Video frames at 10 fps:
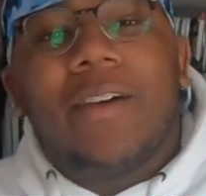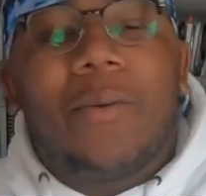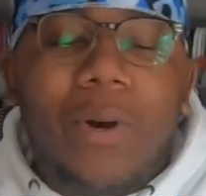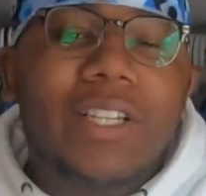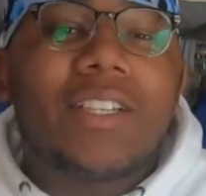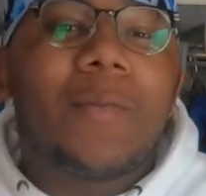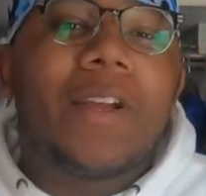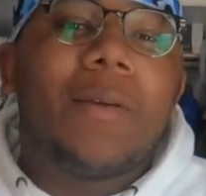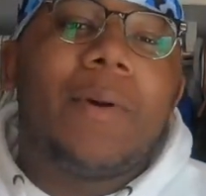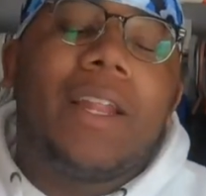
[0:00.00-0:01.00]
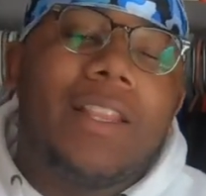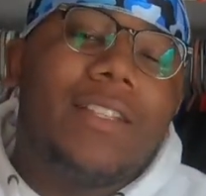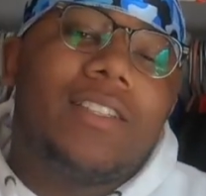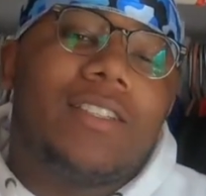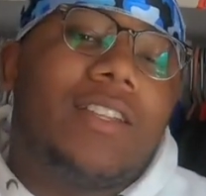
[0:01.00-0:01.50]
What's up, everybody?
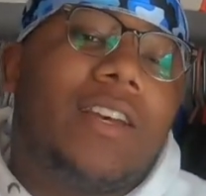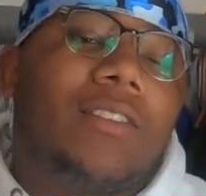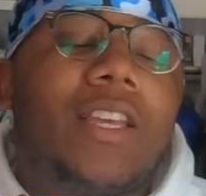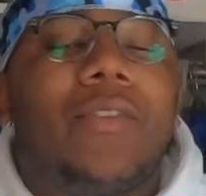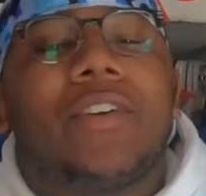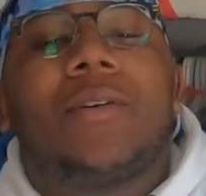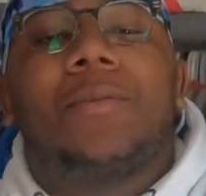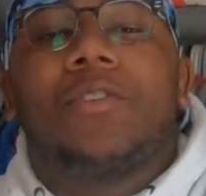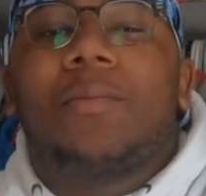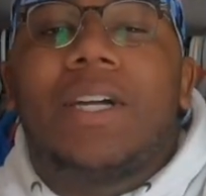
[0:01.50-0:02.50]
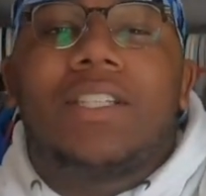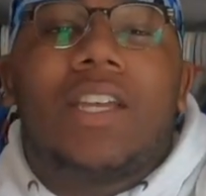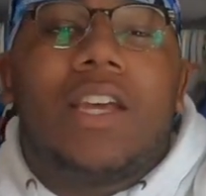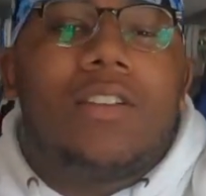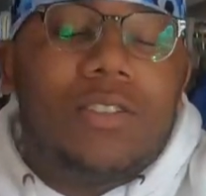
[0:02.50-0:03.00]
This is Dale. Thank you for coming through my
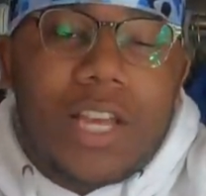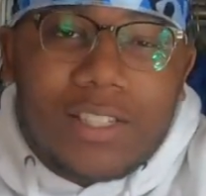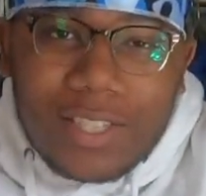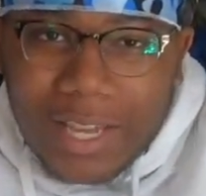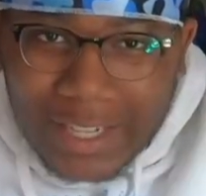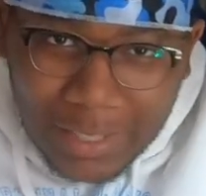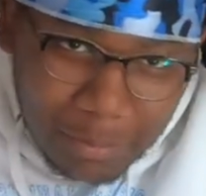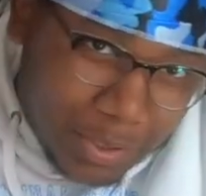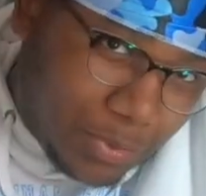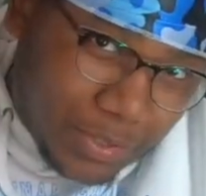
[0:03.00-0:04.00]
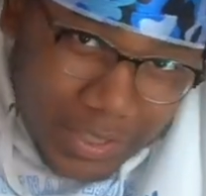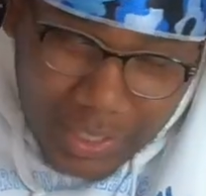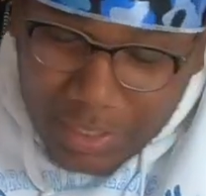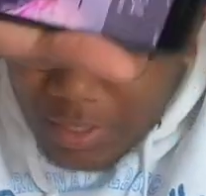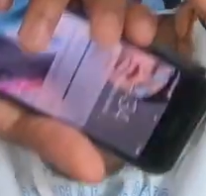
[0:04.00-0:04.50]
channel. Y'all see I got the blue
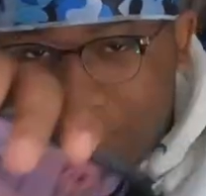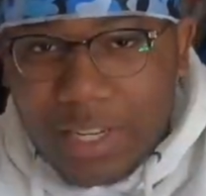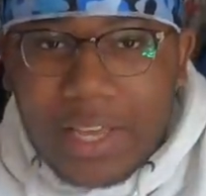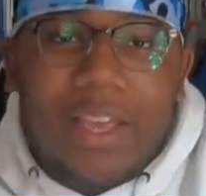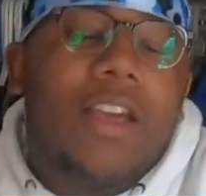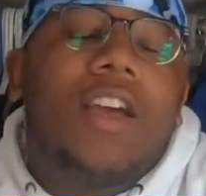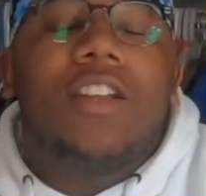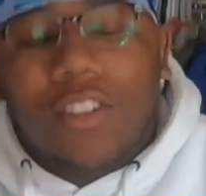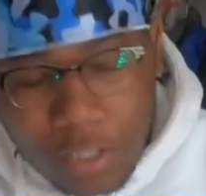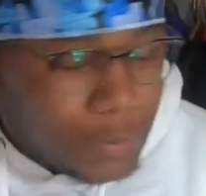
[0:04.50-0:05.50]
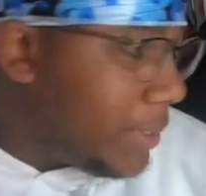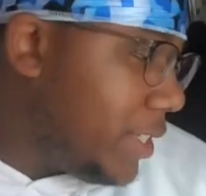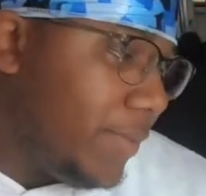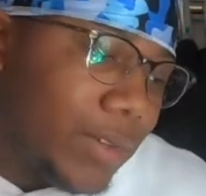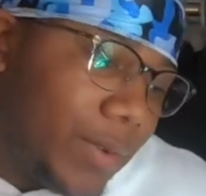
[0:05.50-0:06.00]
fatigue on today. No
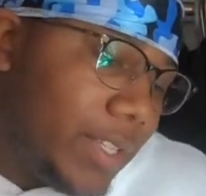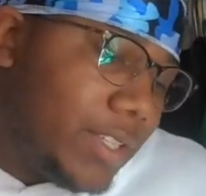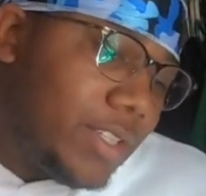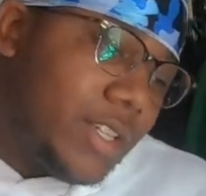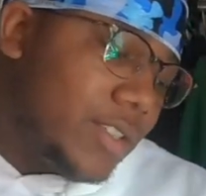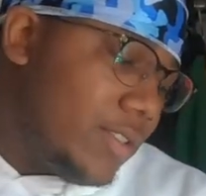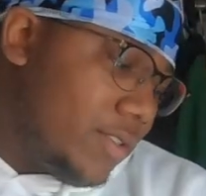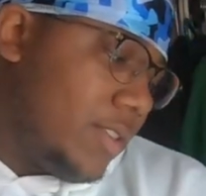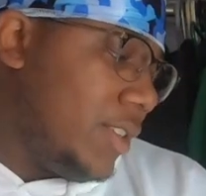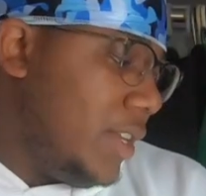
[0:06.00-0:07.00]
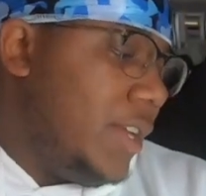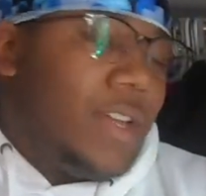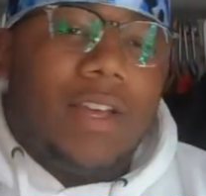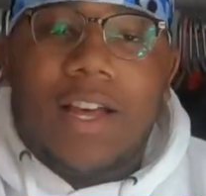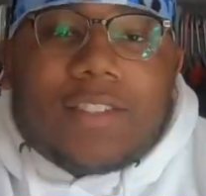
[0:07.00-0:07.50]
specific reason,
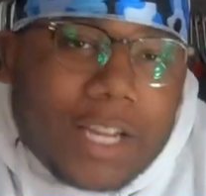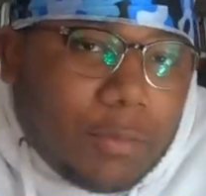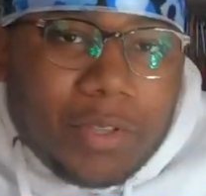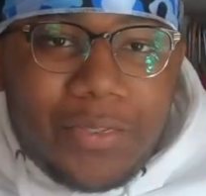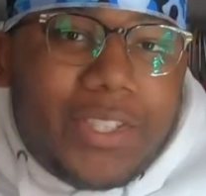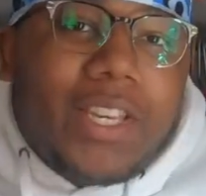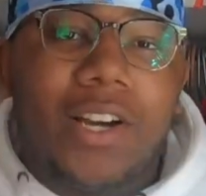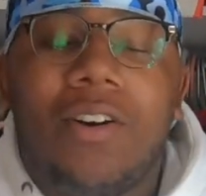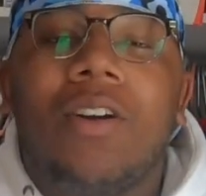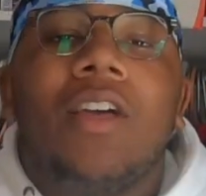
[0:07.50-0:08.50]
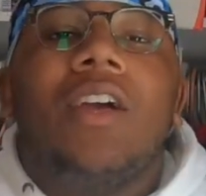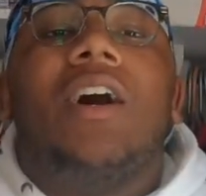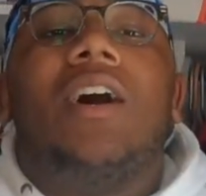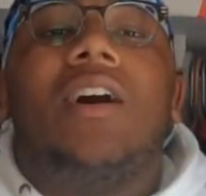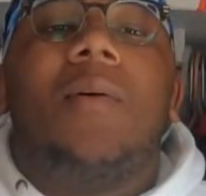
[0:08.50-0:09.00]
I just got the blue fatigue on.
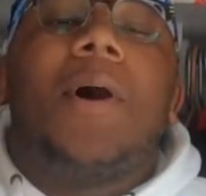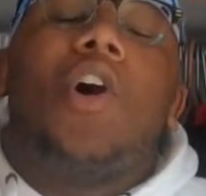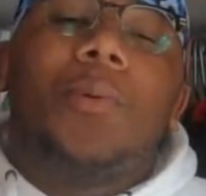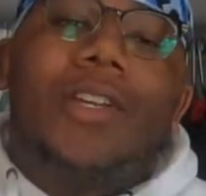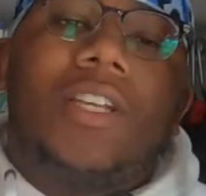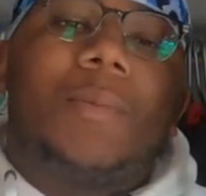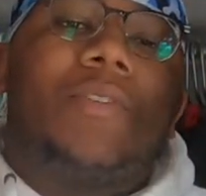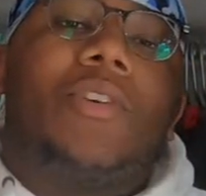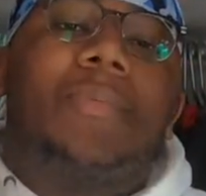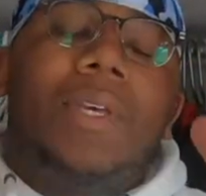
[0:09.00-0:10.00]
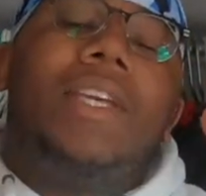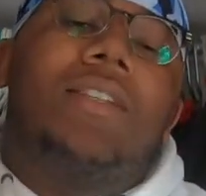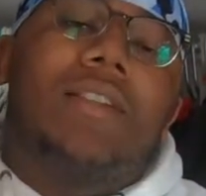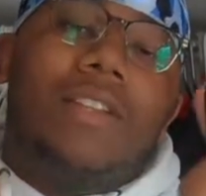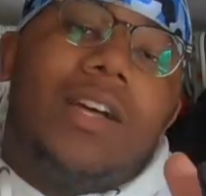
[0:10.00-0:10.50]
I hope your day has been filled with
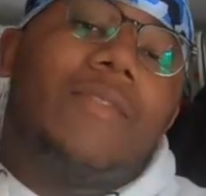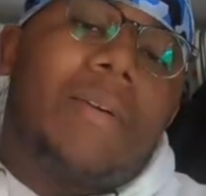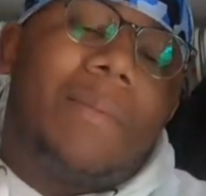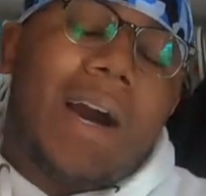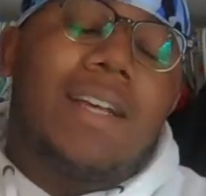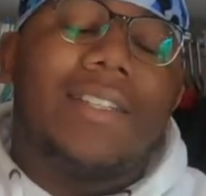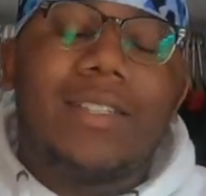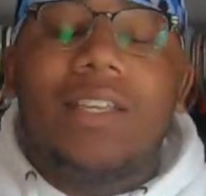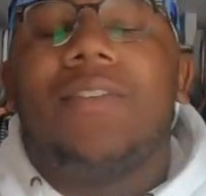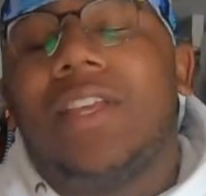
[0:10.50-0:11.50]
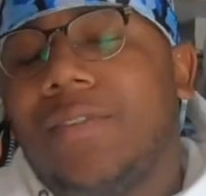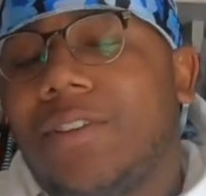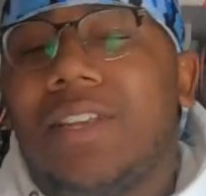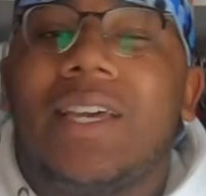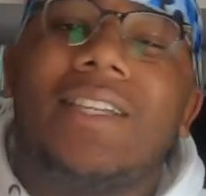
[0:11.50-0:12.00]
peace, love, and positivity. If
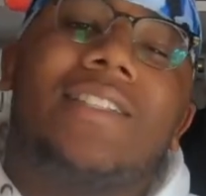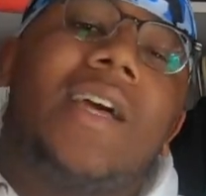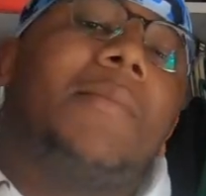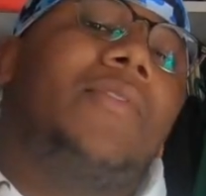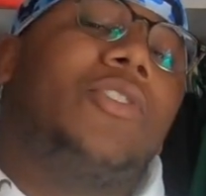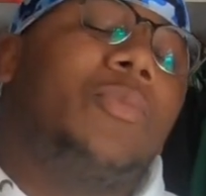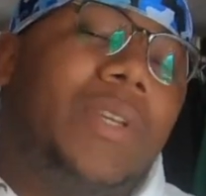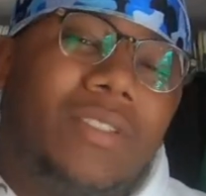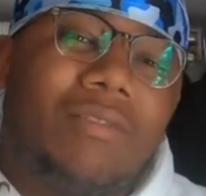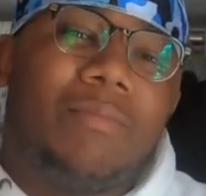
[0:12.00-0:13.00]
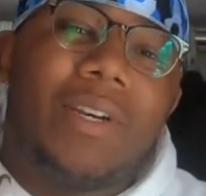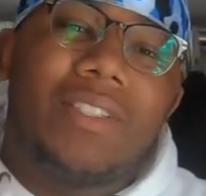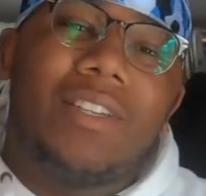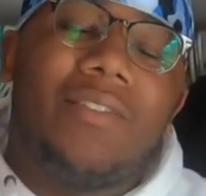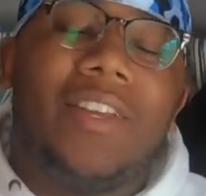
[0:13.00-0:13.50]
your day has not been filled with peace, love, and
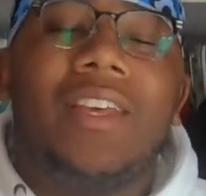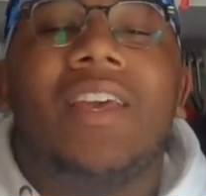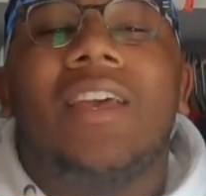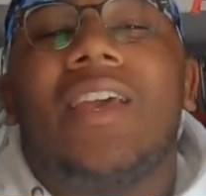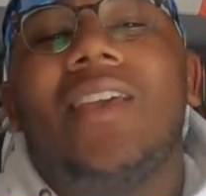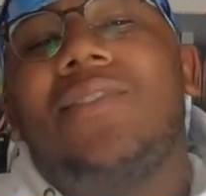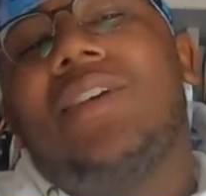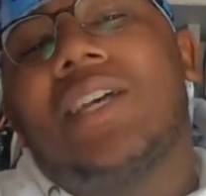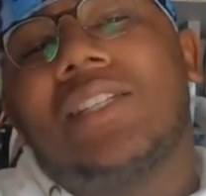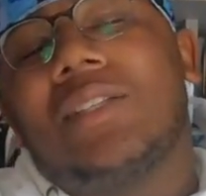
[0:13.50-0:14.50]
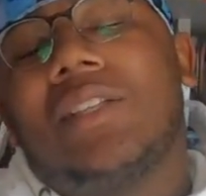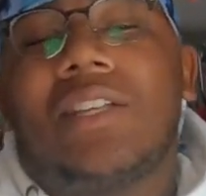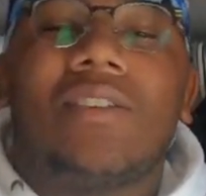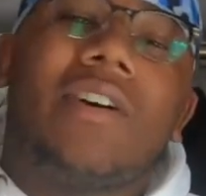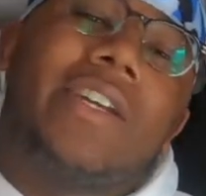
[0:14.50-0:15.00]
positivity, if you got something
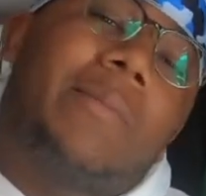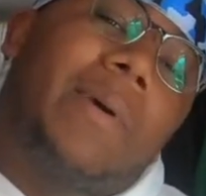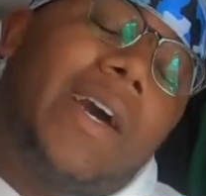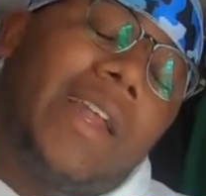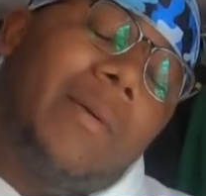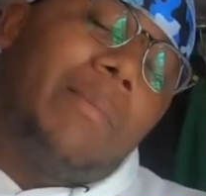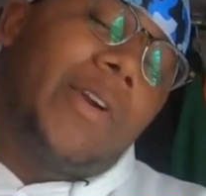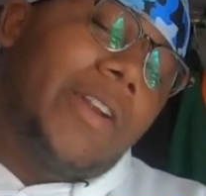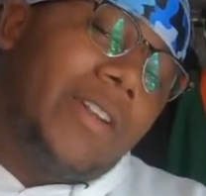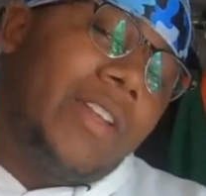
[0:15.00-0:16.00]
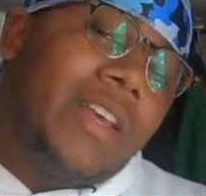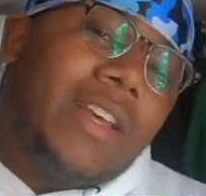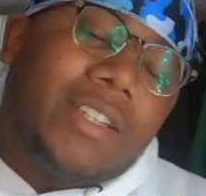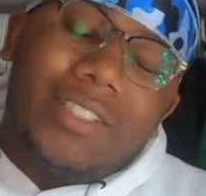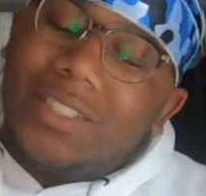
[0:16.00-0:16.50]
that's on your mind, a burden,
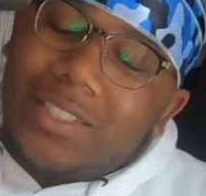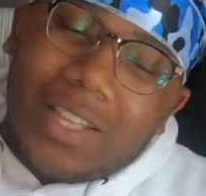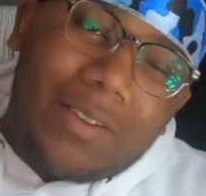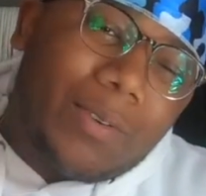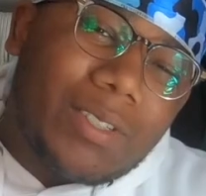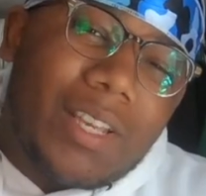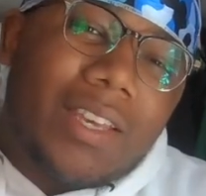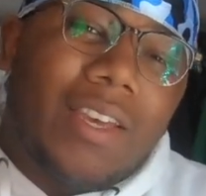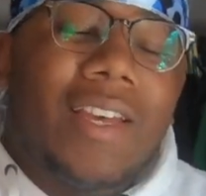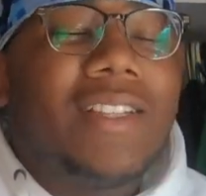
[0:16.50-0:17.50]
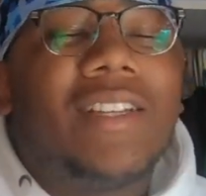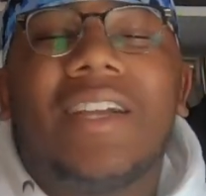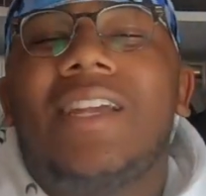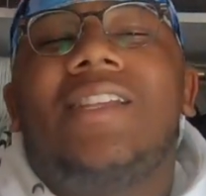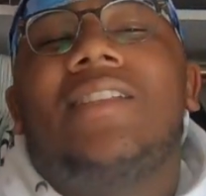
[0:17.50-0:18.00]
just think for a second. Is there
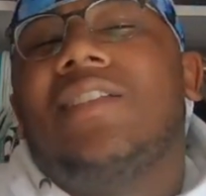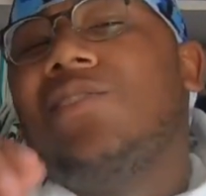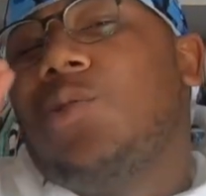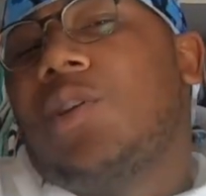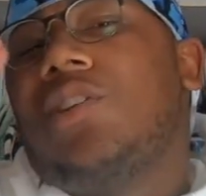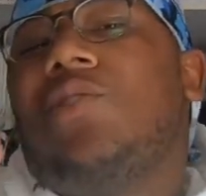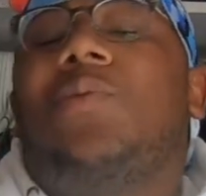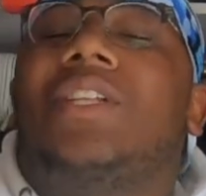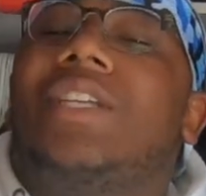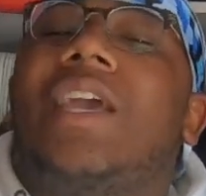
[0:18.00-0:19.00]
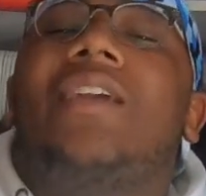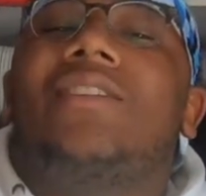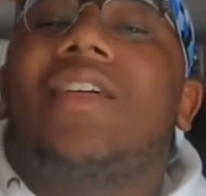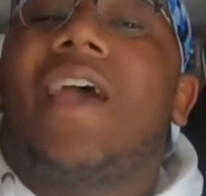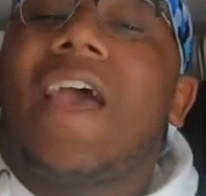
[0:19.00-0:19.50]
anything that you can do to
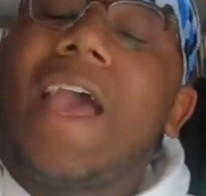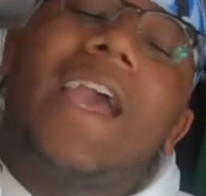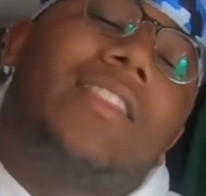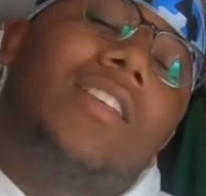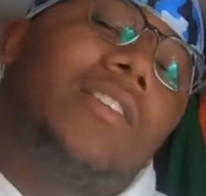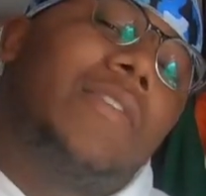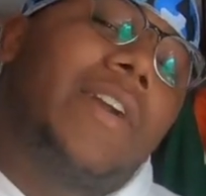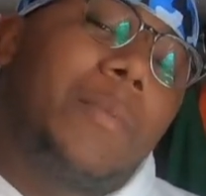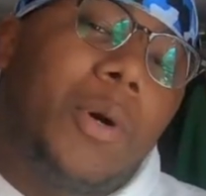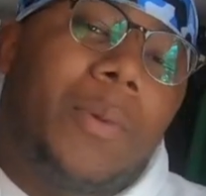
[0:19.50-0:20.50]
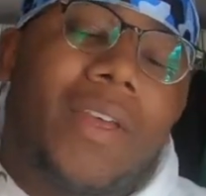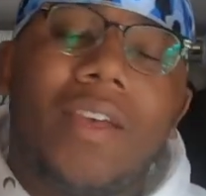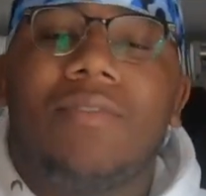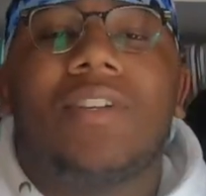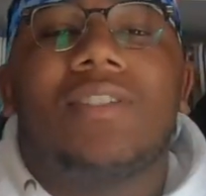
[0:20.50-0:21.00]
change that at this very moment?
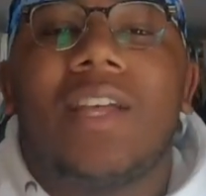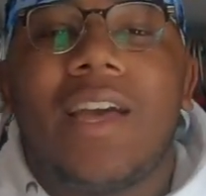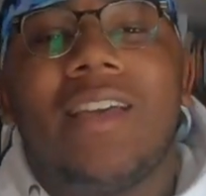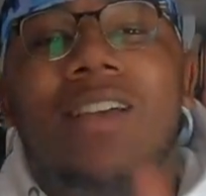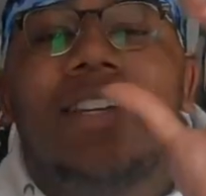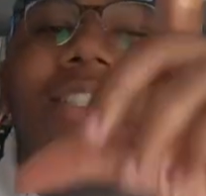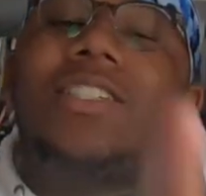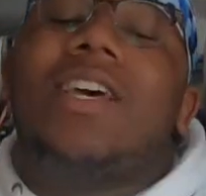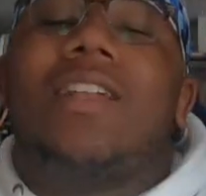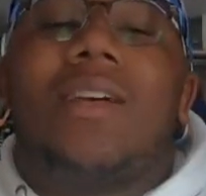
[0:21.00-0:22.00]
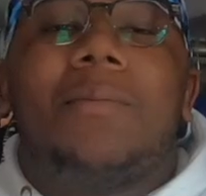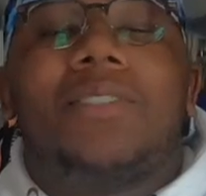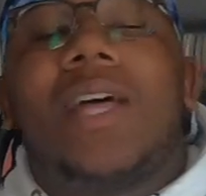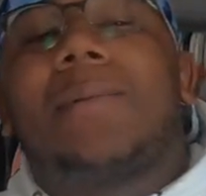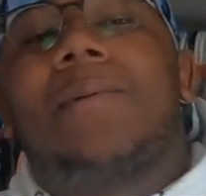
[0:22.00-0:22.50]
If there's not, shut up,
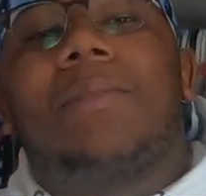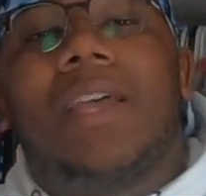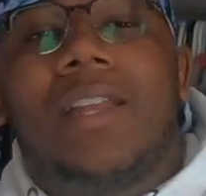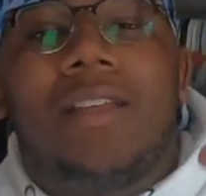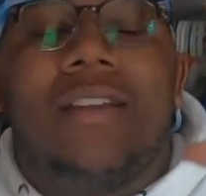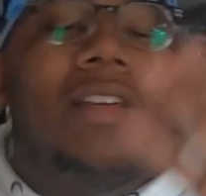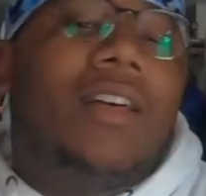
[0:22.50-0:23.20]
stop complaining,